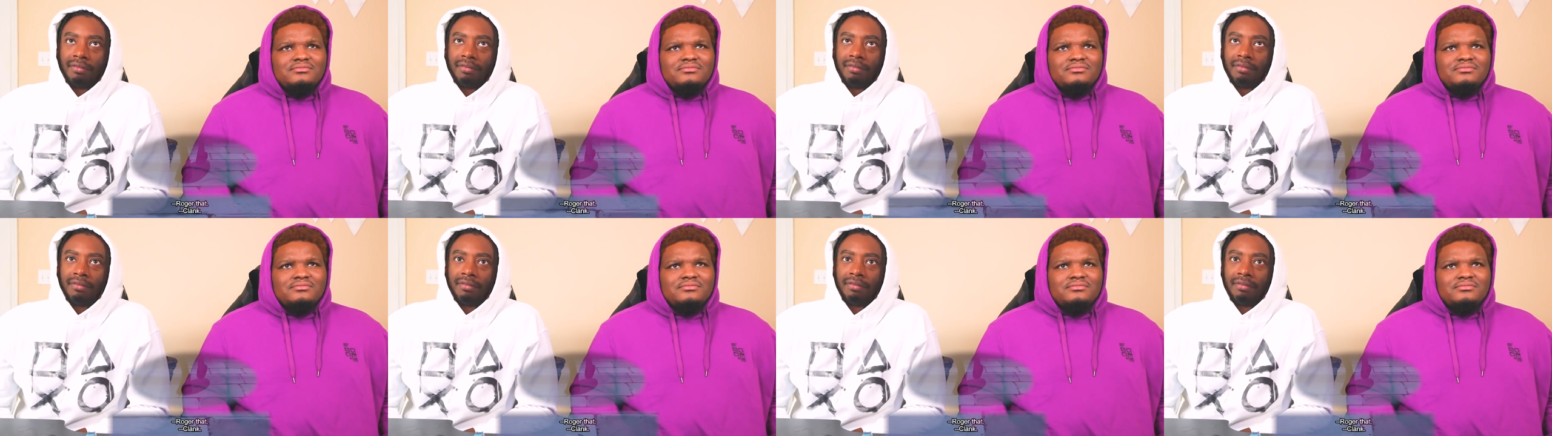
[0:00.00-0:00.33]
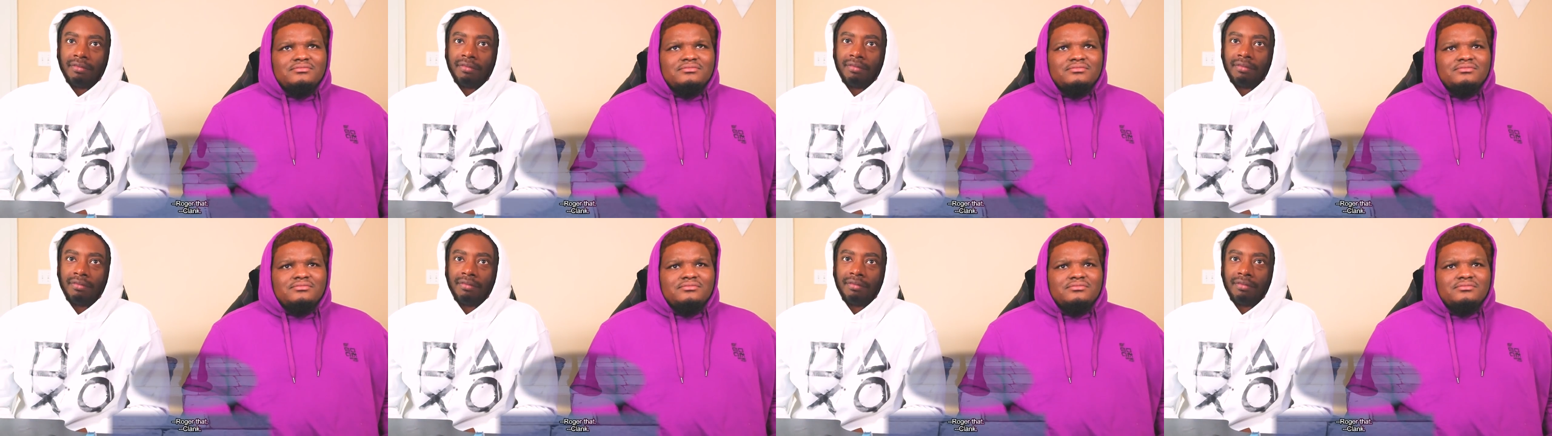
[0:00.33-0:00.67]

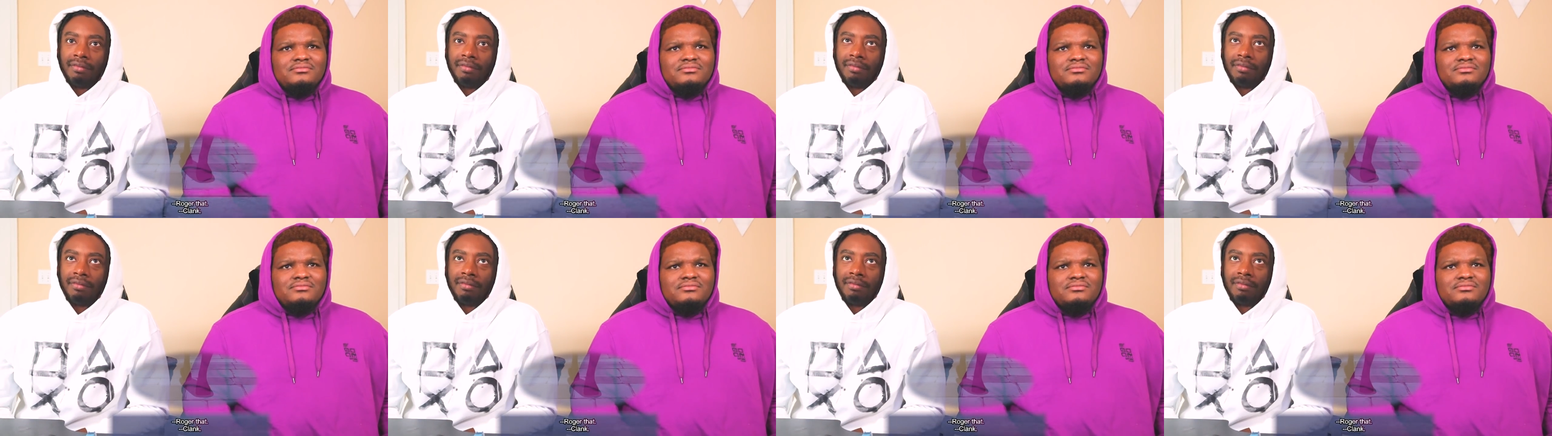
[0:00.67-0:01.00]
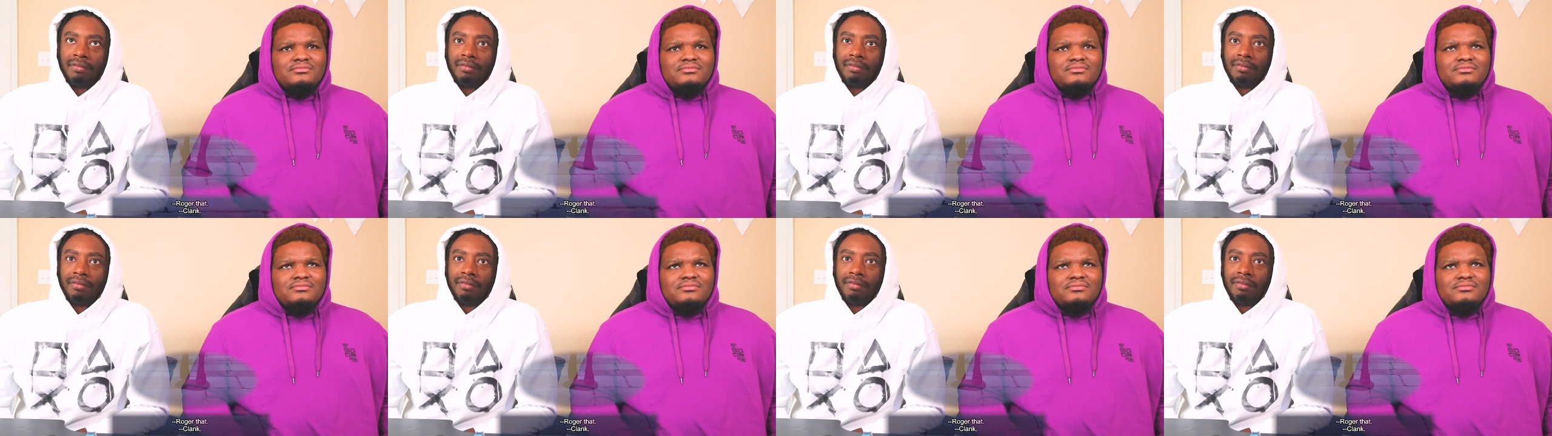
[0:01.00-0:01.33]

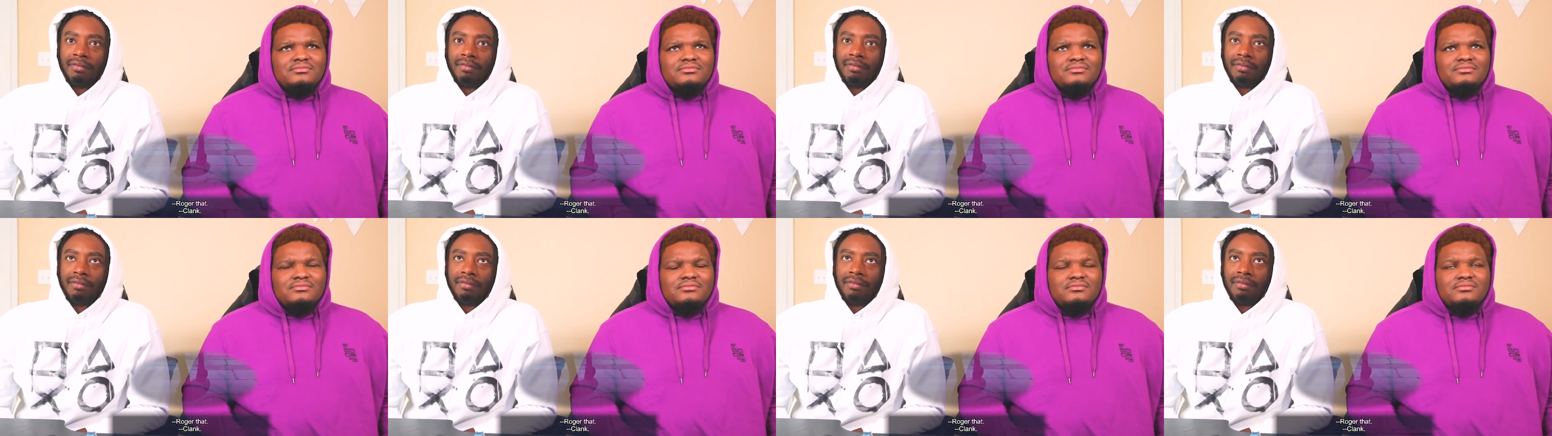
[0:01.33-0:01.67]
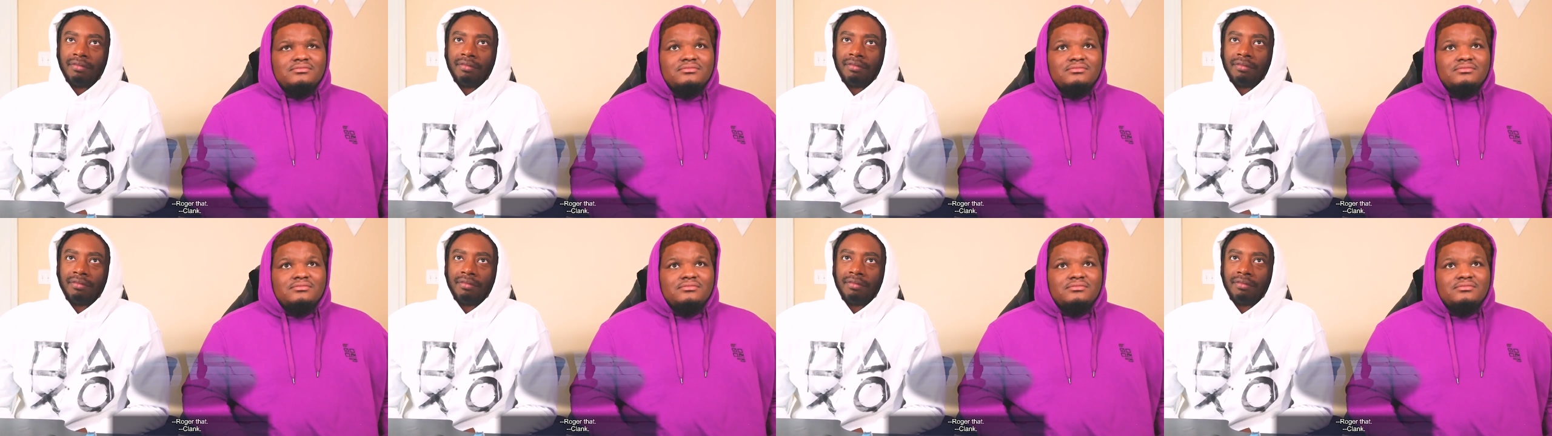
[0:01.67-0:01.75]
(silence)